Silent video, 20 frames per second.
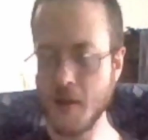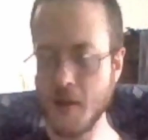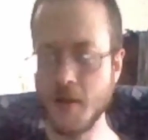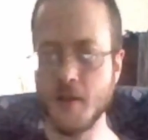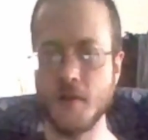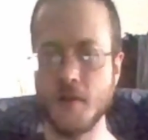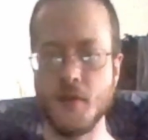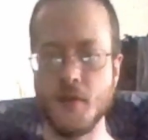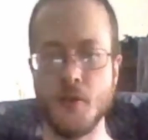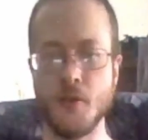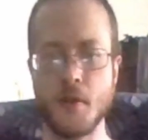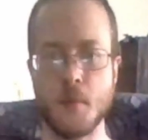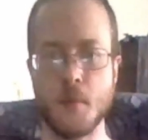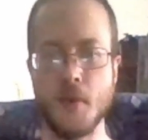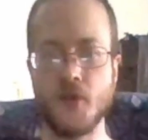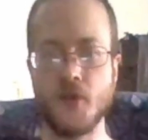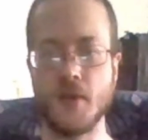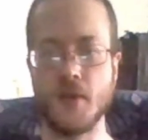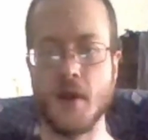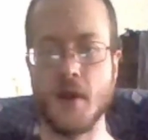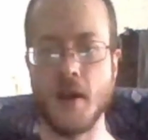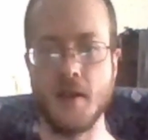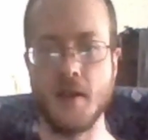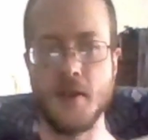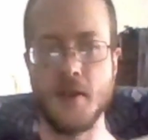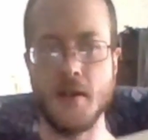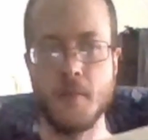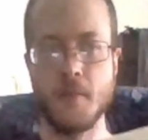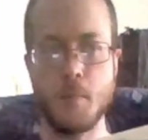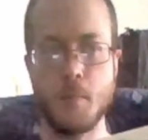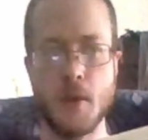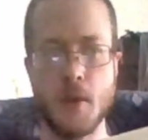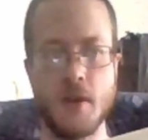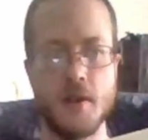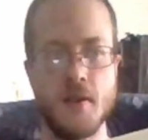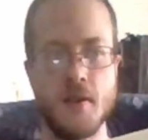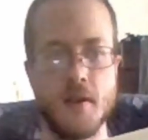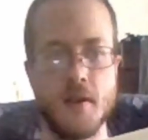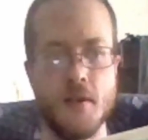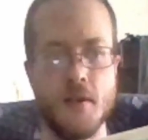The only reason I didn't beat
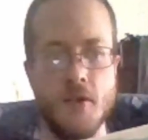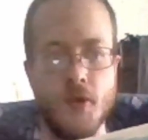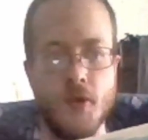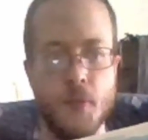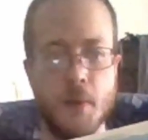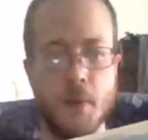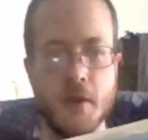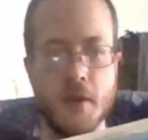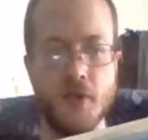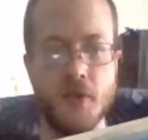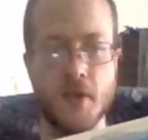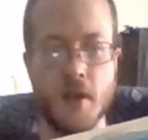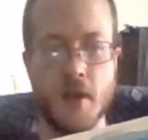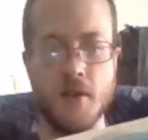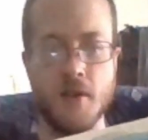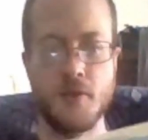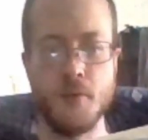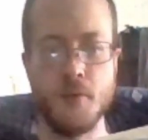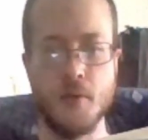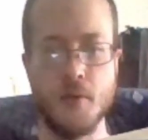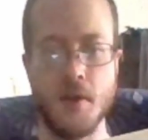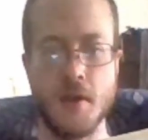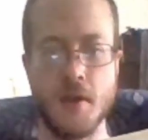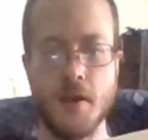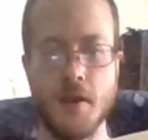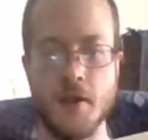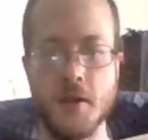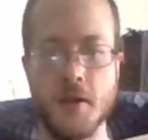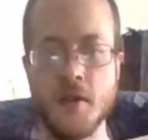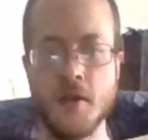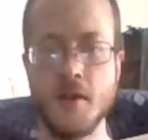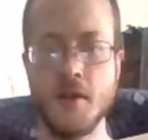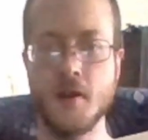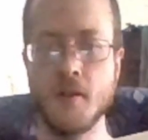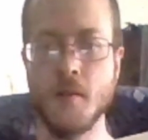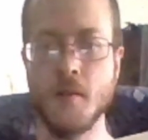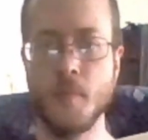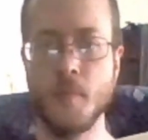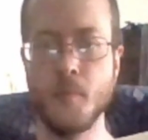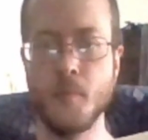it is because I got to a
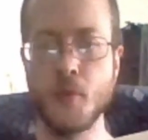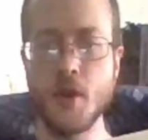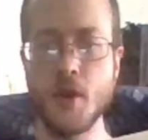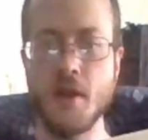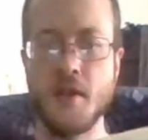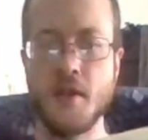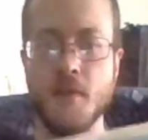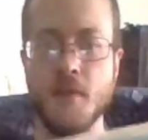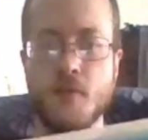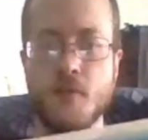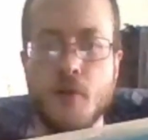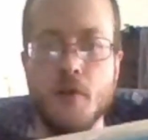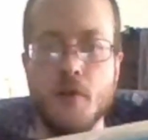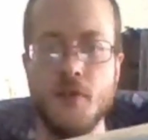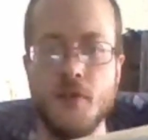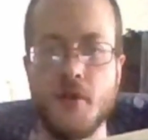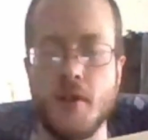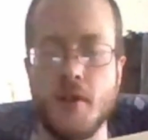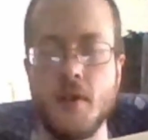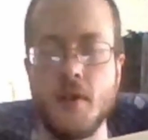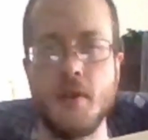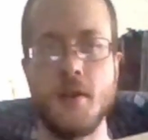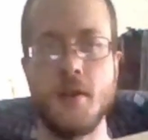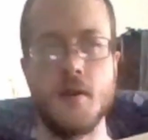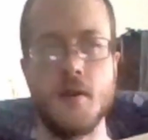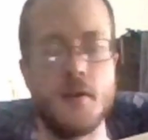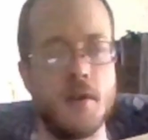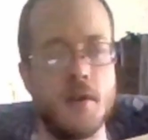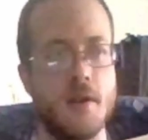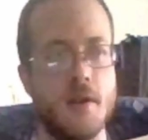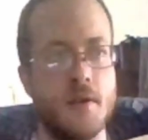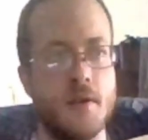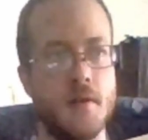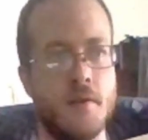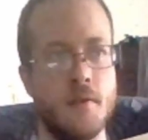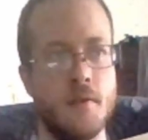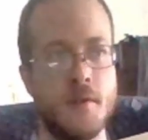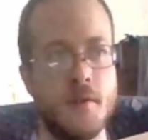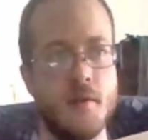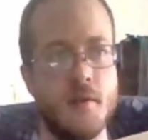pretty difficult area
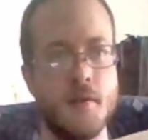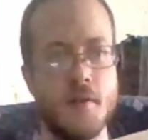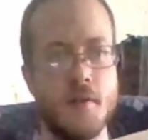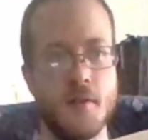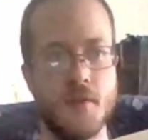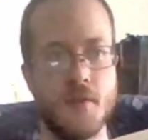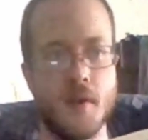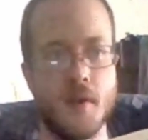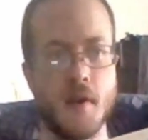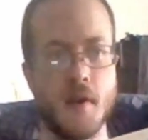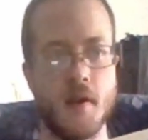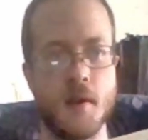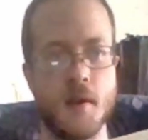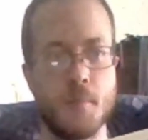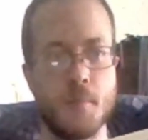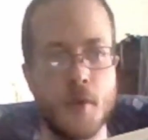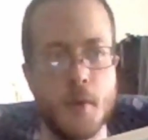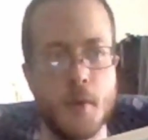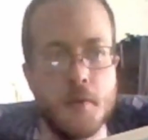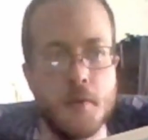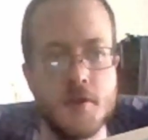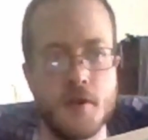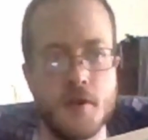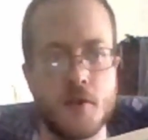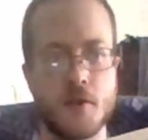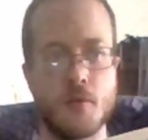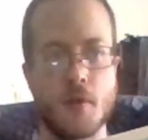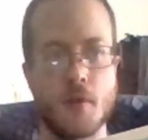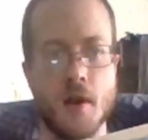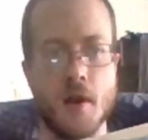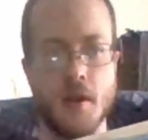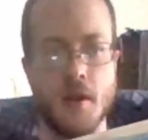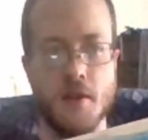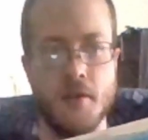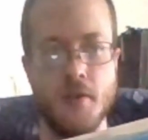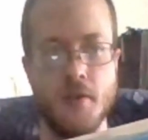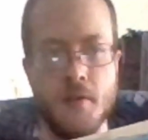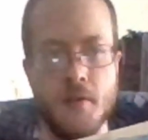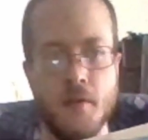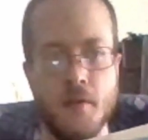that I probably should
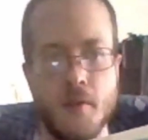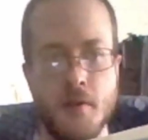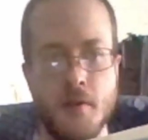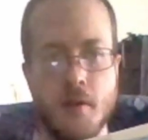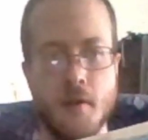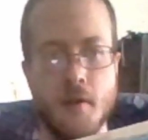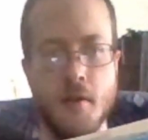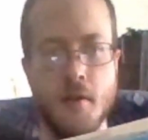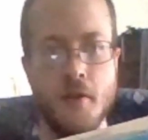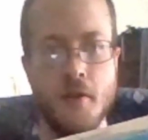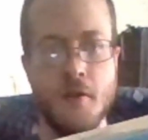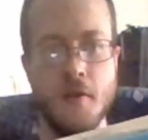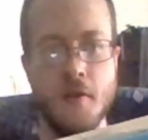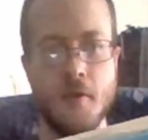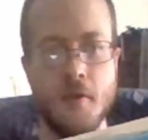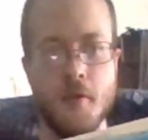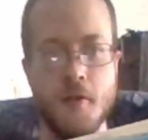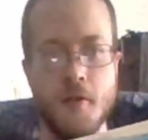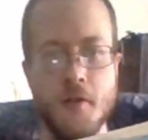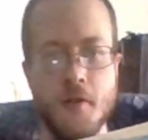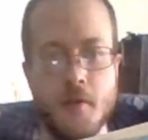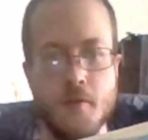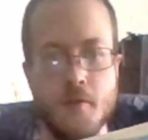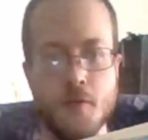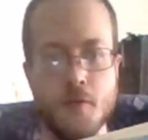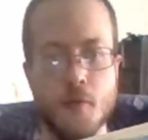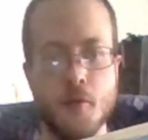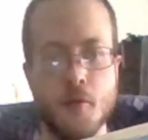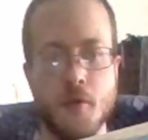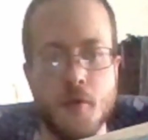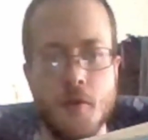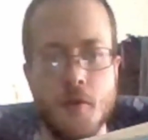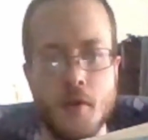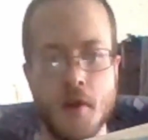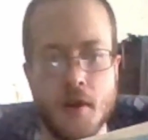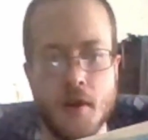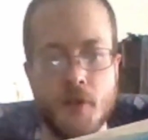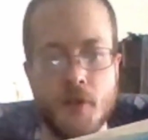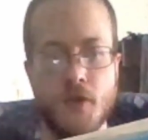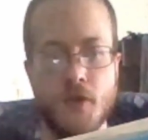grind,
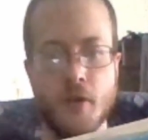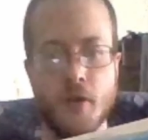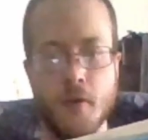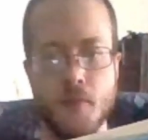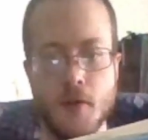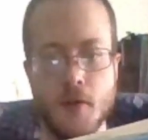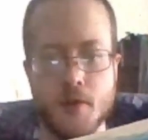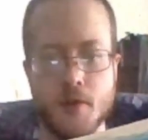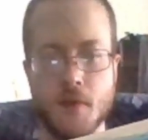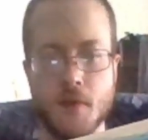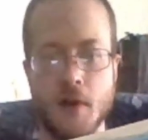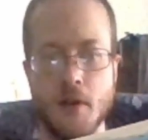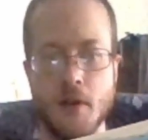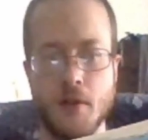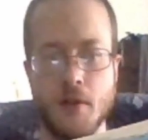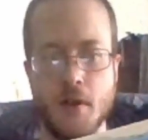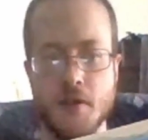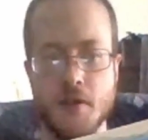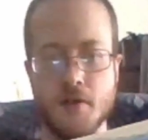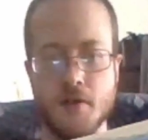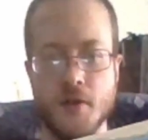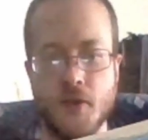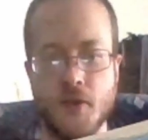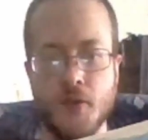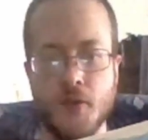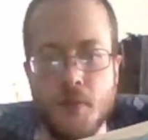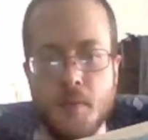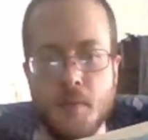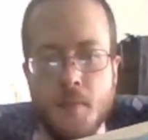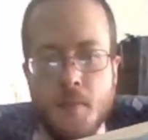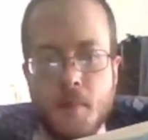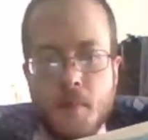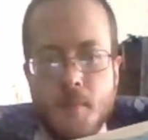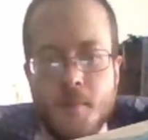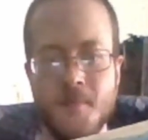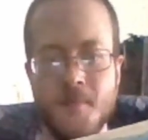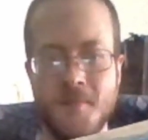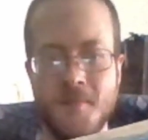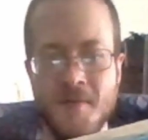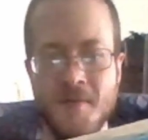or I could start a fresh file and just
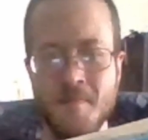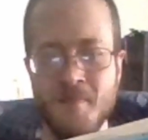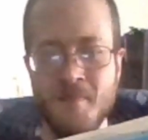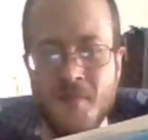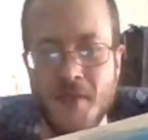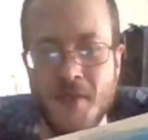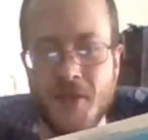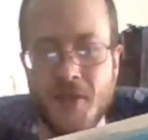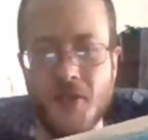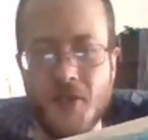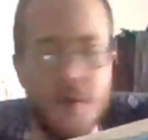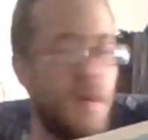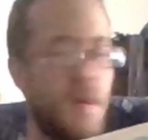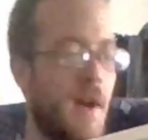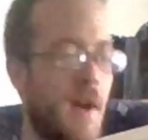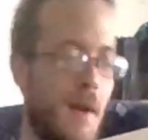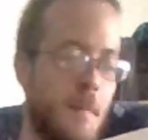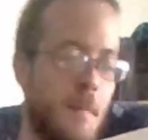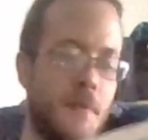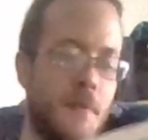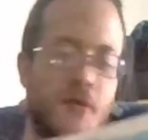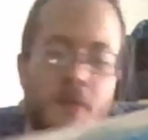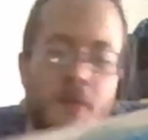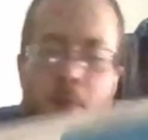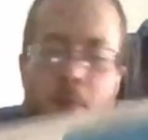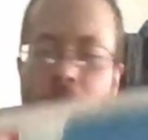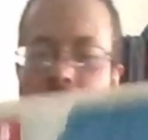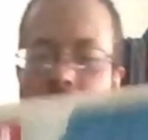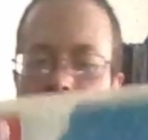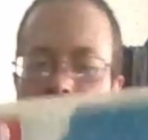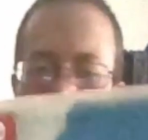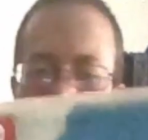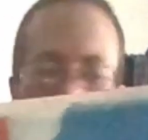see what happens one day.